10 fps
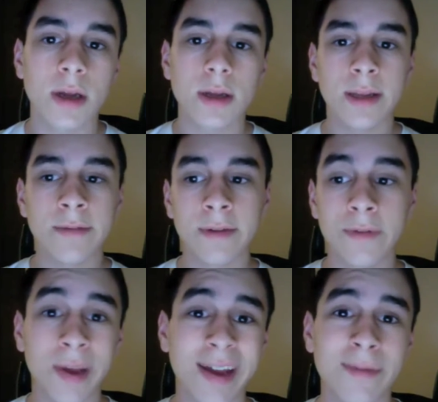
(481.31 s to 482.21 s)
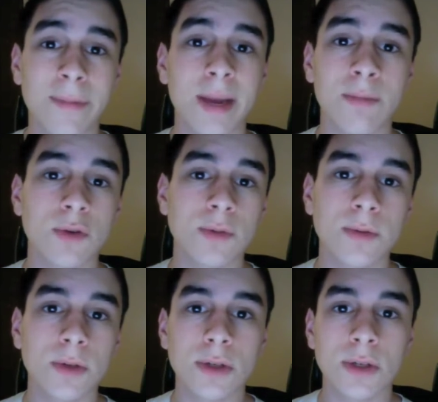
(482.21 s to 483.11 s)
Even if you have a Mac, most
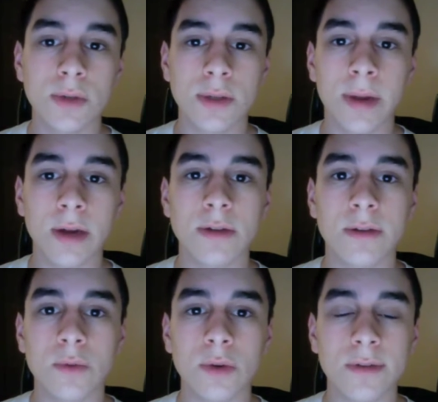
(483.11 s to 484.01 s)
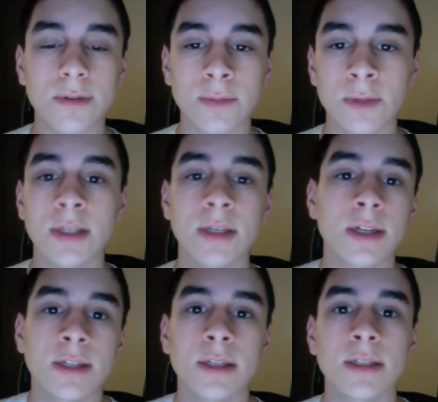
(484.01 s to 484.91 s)
people just use the Microsoft Works for some reason
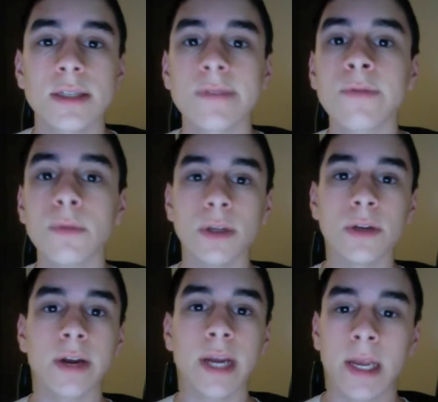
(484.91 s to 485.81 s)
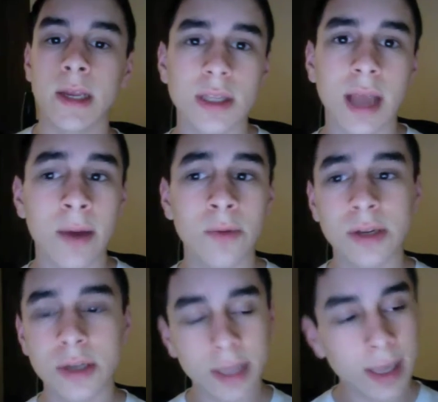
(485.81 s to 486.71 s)
because it's familiar, I guess. I would
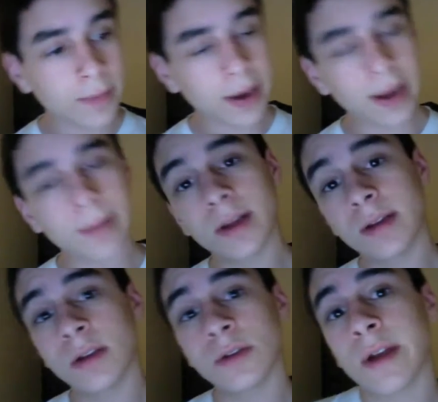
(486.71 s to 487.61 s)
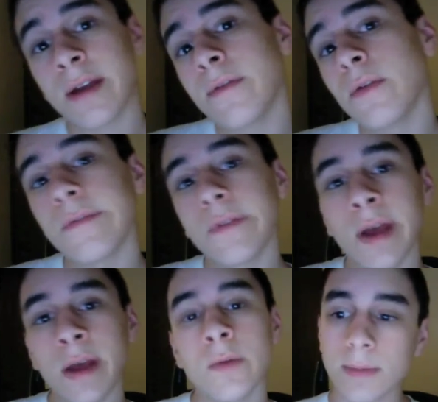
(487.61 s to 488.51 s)
just keep my iPod Touch or iPhone if you
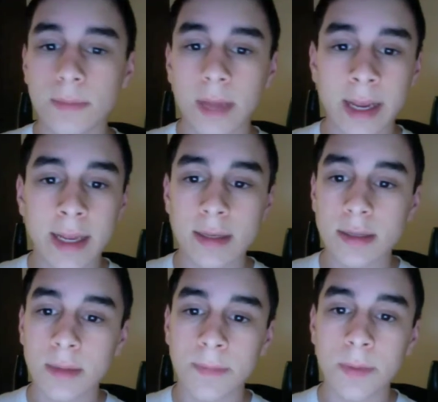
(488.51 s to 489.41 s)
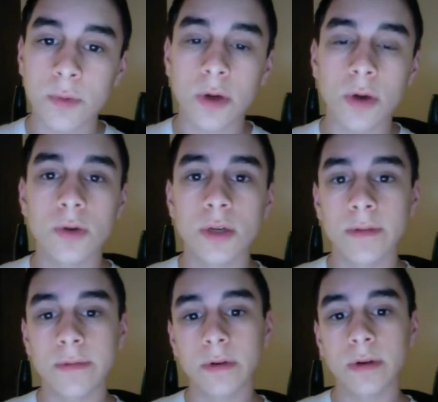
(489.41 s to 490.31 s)
had one. Again, some people would go just
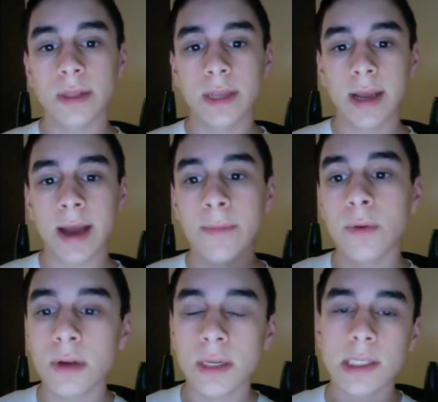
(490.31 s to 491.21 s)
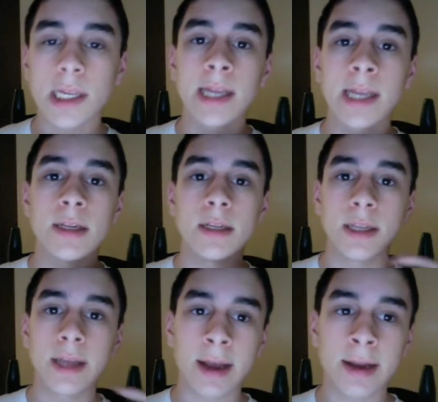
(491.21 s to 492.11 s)
for the iBooks and the
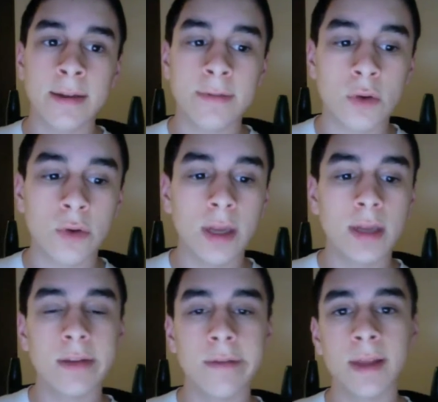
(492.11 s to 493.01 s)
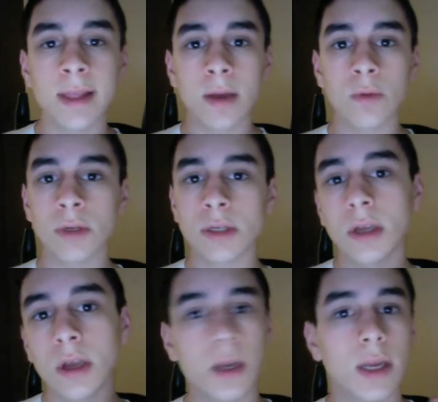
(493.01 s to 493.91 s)
high-def screen and stuff like that, which
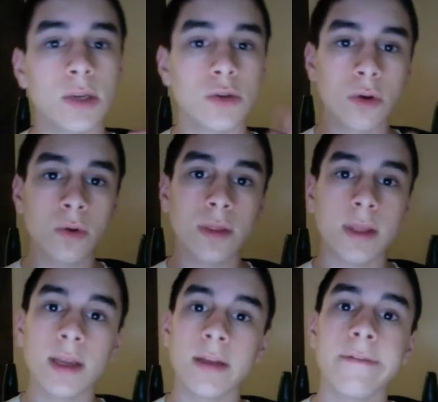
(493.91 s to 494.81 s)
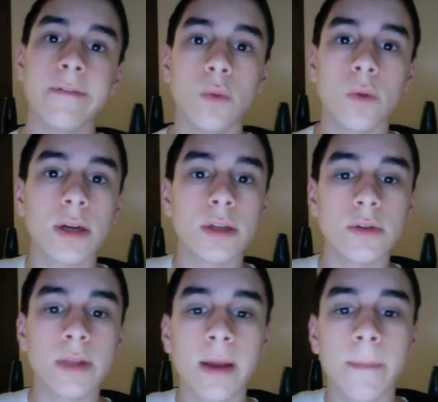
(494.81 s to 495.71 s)
is your own thing if you want to do
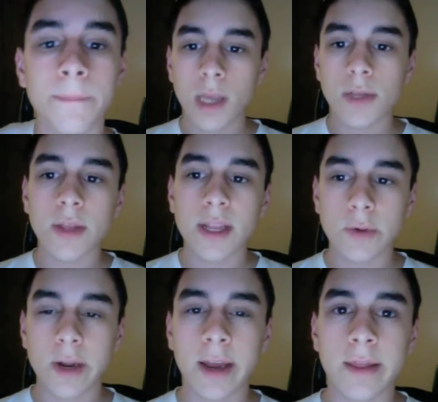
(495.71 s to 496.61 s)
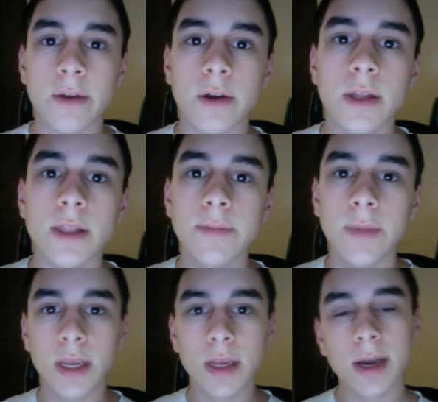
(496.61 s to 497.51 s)
that. So that's what I thought. Leave
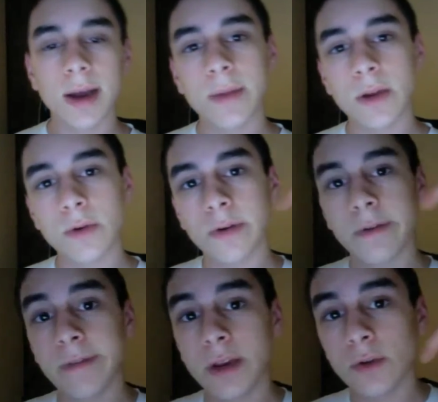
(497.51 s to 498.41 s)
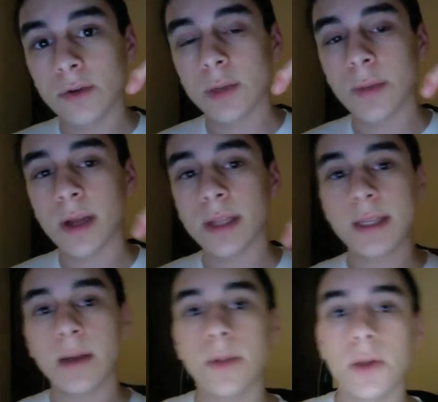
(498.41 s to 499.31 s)
me a comment or a video response
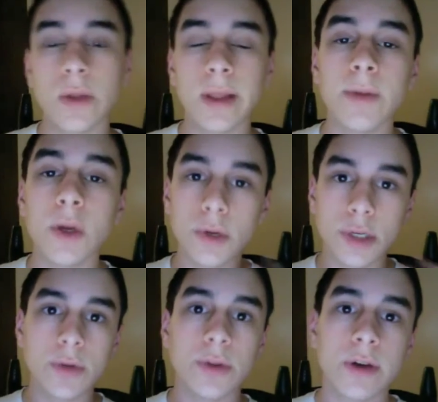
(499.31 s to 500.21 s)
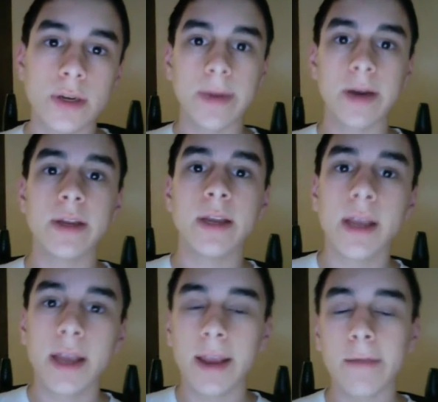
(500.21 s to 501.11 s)
down below and let me know what you thought about it.
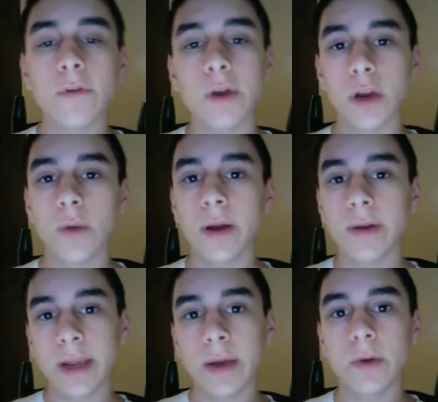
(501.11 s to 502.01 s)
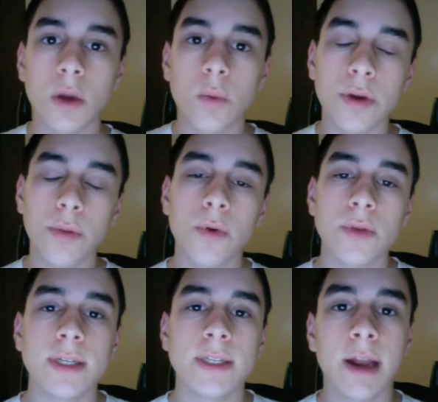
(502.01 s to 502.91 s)
If you're going to go out and get one, what you're
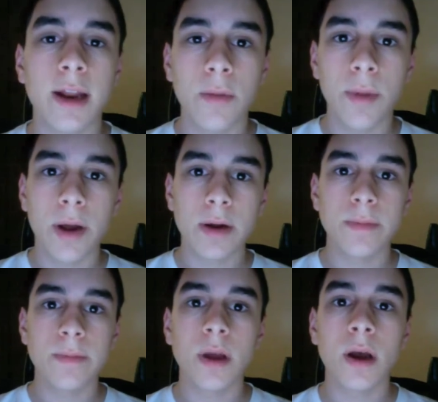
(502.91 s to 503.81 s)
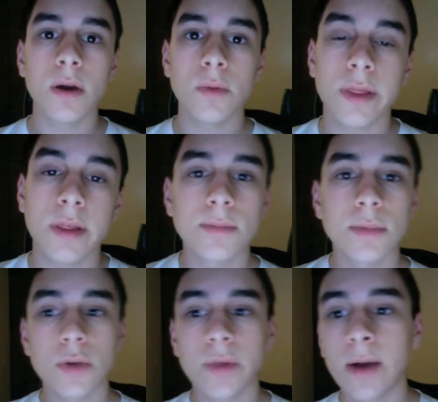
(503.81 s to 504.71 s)
most excited about it with it.
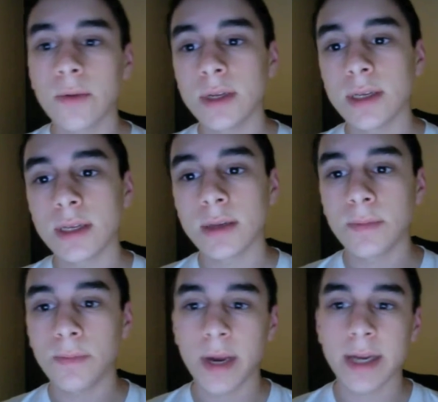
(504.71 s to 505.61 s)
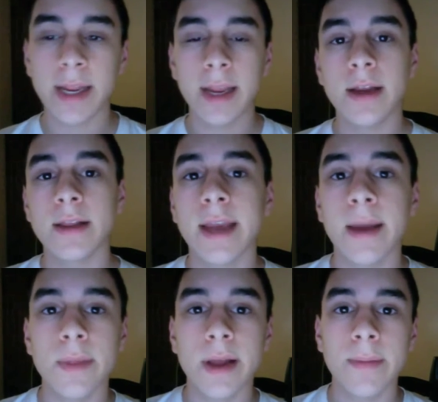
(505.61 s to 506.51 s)
So that was my take on the
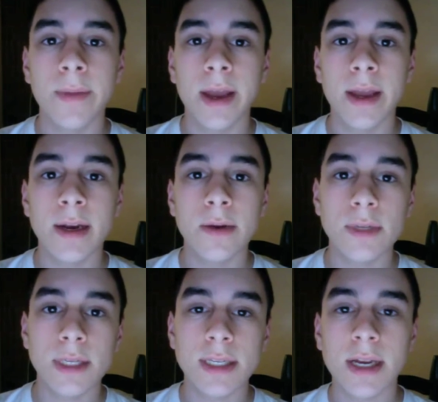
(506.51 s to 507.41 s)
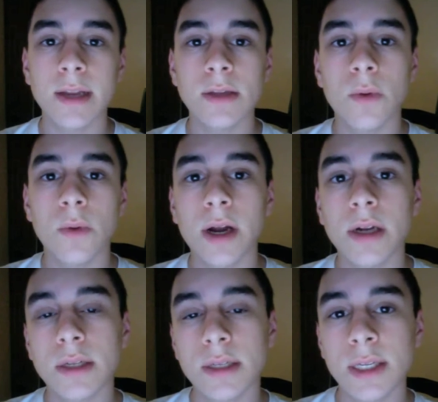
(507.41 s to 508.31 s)
Apple iPad, and I was excited to
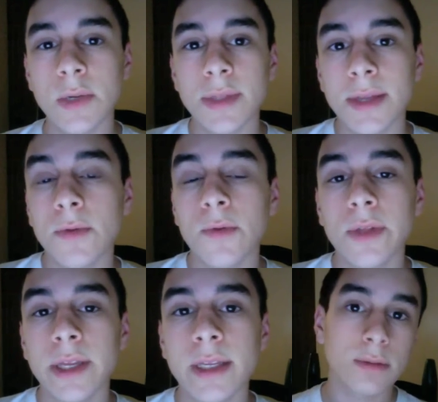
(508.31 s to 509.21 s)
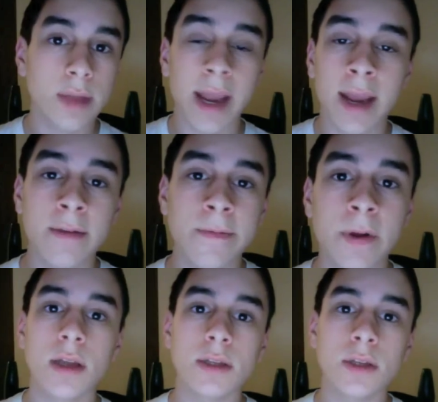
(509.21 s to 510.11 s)
watch and see what they were releasing. I had
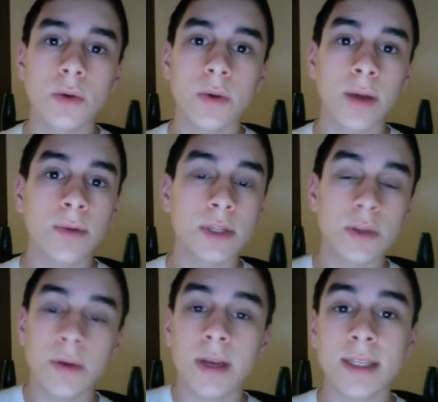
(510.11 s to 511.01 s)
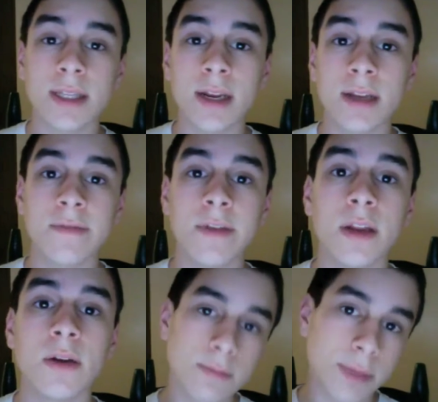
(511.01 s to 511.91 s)
fun, so I will see you guys in the next video.